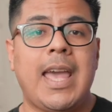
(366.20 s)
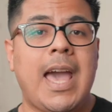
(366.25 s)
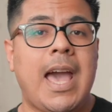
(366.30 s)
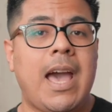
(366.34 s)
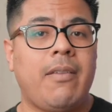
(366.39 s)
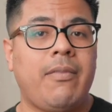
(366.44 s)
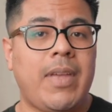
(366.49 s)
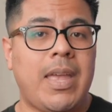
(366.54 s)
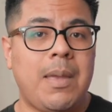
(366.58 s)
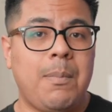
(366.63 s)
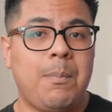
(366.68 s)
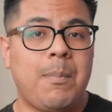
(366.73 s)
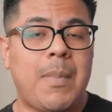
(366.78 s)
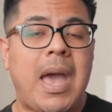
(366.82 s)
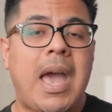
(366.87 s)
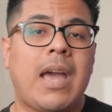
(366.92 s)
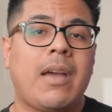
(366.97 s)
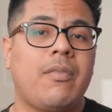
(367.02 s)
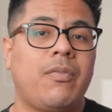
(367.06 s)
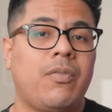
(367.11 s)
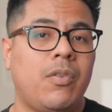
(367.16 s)
have a
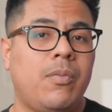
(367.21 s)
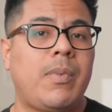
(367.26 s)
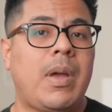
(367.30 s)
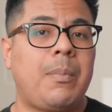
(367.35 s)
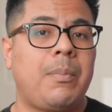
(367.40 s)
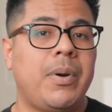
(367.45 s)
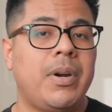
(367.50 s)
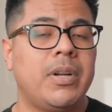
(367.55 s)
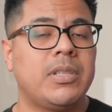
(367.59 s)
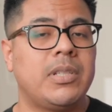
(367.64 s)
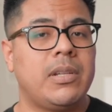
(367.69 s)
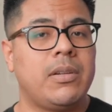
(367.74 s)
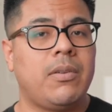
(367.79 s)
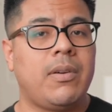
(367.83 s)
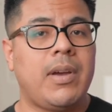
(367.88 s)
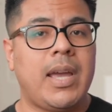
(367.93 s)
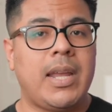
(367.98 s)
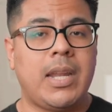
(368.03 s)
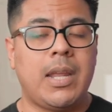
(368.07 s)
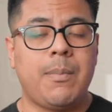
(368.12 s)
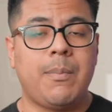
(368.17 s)
Mac for my personal
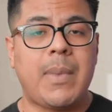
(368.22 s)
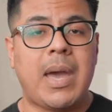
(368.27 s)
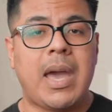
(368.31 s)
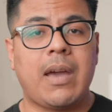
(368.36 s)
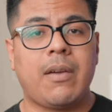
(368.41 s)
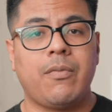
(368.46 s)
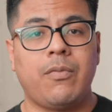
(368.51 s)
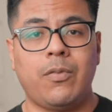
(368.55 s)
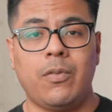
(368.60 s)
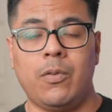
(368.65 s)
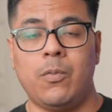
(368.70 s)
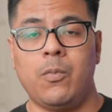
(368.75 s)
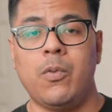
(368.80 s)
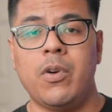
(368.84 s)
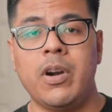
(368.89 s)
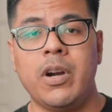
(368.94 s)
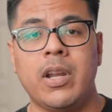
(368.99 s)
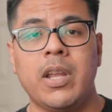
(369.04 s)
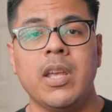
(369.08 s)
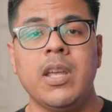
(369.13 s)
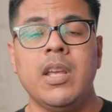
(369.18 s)
and a Mac for
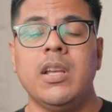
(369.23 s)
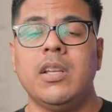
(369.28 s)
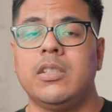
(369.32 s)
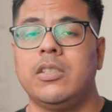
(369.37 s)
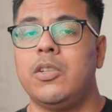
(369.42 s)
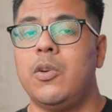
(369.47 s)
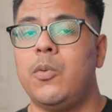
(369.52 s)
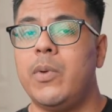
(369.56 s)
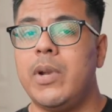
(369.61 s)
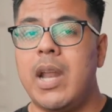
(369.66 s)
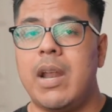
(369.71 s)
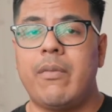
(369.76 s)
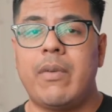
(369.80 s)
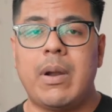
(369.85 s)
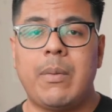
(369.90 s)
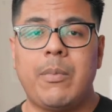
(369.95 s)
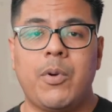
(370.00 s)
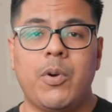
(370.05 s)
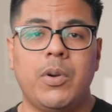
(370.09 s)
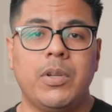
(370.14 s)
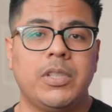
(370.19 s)
work. So whenever
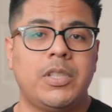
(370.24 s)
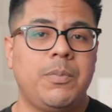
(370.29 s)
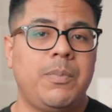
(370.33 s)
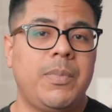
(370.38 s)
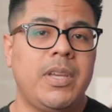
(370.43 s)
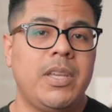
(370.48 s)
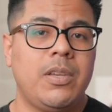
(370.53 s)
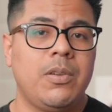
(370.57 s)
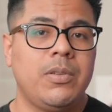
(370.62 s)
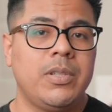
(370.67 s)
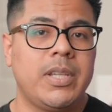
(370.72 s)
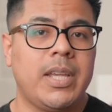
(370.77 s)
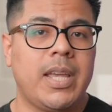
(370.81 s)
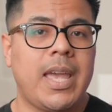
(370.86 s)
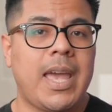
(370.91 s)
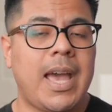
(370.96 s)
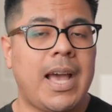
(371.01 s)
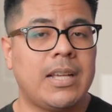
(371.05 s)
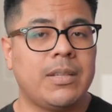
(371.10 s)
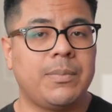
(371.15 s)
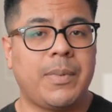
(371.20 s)
I'm going to be using
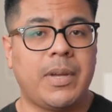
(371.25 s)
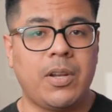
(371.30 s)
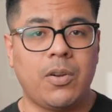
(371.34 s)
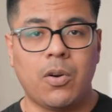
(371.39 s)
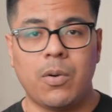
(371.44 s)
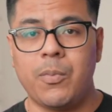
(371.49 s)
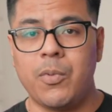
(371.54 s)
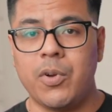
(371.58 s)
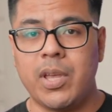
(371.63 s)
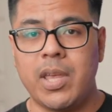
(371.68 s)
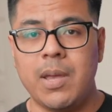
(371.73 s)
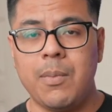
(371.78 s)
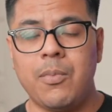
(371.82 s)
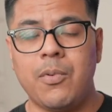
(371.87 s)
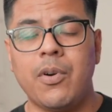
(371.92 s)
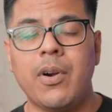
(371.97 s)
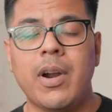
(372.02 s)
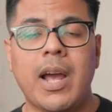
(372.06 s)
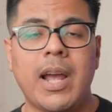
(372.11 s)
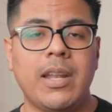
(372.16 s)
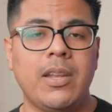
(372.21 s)
it as my normal
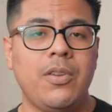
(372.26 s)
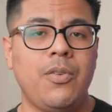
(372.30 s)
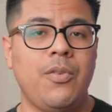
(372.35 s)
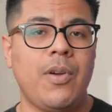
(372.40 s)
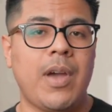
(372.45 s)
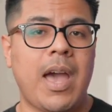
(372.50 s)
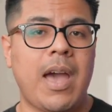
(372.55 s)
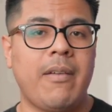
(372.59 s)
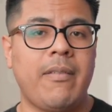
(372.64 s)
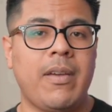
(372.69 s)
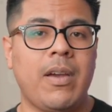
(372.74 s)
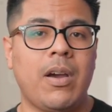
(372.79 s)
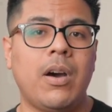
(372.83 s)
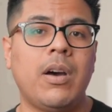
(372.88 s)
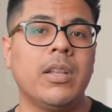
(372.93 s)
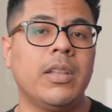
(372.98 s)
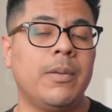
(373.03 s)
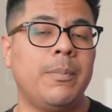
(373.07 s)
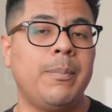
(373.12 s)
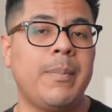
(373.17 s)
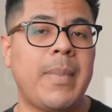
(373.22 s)
keyboard, I do have it
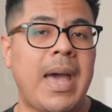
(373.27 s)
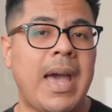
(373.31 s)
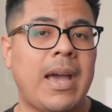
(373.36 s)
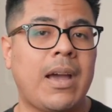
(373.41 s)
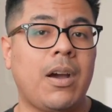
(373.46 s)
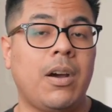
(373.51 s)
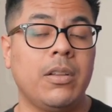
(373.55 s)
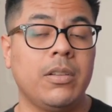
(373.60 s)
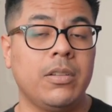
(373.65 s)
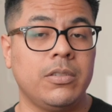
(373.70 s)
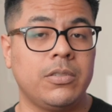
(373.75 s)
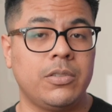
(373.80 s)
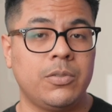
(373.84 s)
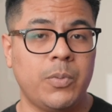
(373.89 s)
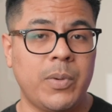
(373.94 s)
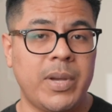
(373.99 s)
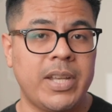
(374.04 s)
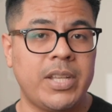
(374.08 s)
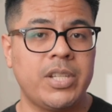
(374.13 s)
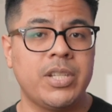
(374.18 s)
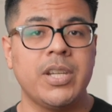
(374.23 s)
on the Mac on the
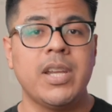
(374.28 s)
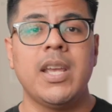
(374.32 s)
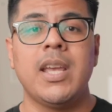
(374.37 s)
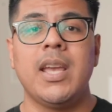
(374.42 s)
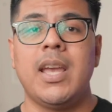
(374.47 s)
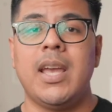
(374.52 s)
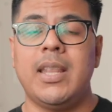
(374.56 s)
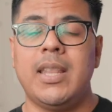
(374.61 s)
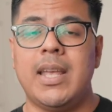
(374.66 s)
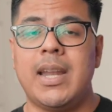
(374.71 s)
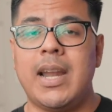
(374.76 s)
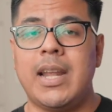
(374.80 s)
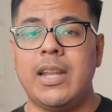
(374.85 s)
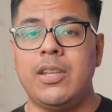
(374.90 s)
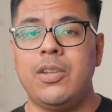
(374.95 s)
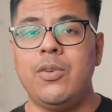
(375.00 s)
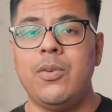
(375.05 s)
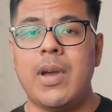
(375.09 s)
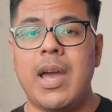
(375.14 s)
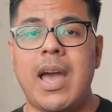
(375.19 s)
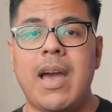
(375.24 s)
switch. And then I
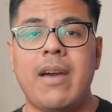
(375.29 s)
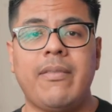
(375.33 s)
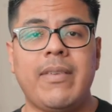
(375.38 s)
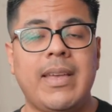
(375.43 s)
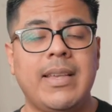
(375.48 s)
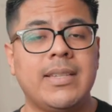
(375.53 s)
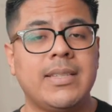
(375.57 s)
do have a